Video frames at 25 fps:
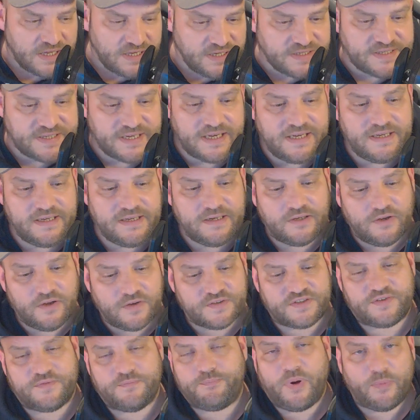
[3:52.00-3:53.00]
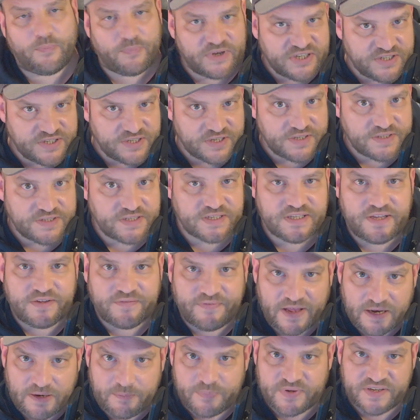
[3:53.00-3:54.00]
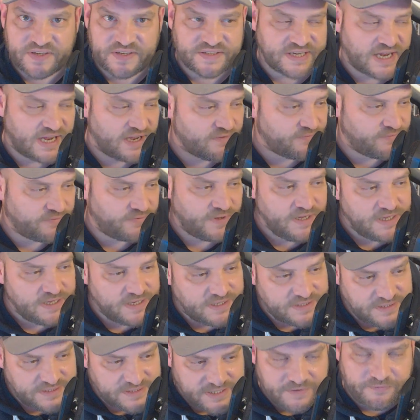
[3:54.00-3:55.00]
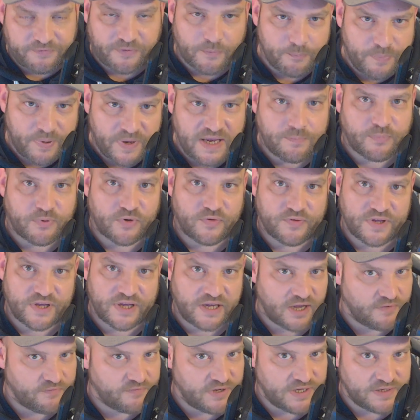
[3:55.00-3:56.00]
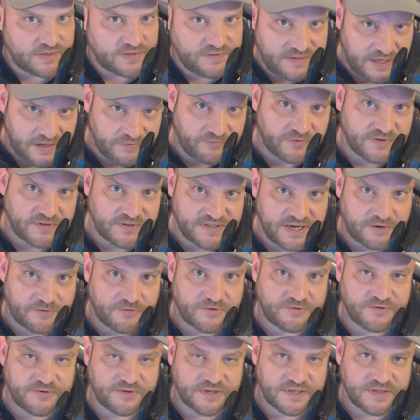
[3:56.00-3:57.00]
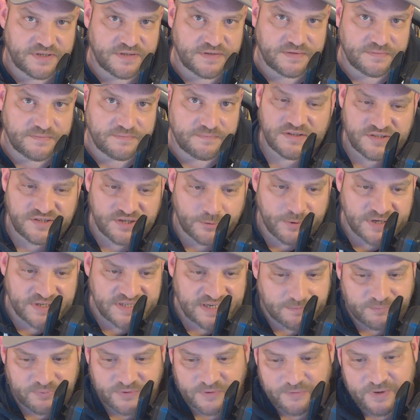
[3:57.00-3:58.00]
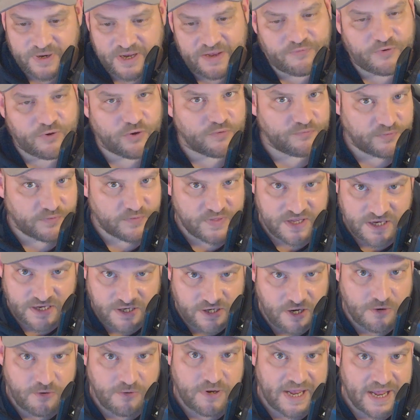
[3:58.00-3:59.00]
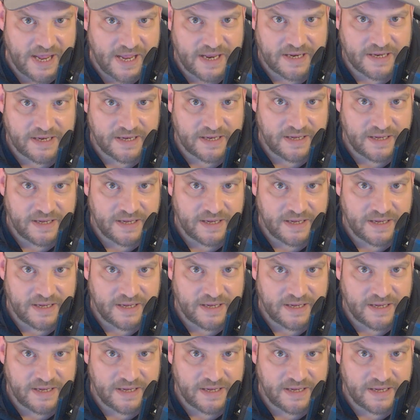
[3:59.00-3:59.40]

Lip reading: You see, lots of publishers and developers have different people that cover different territories. So, example, if you're from the UK